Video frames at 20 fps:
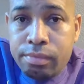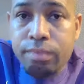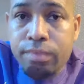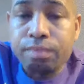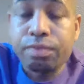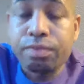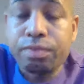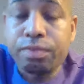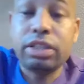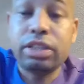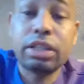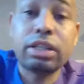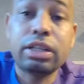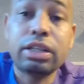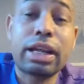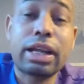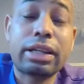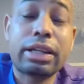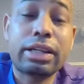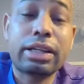He said, look
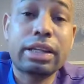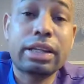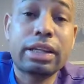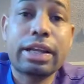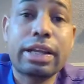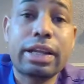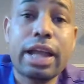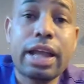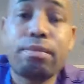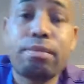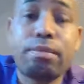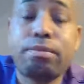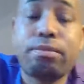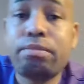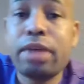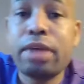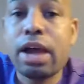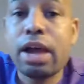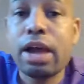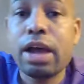like half
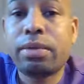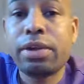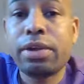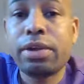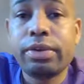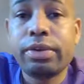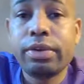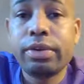brother.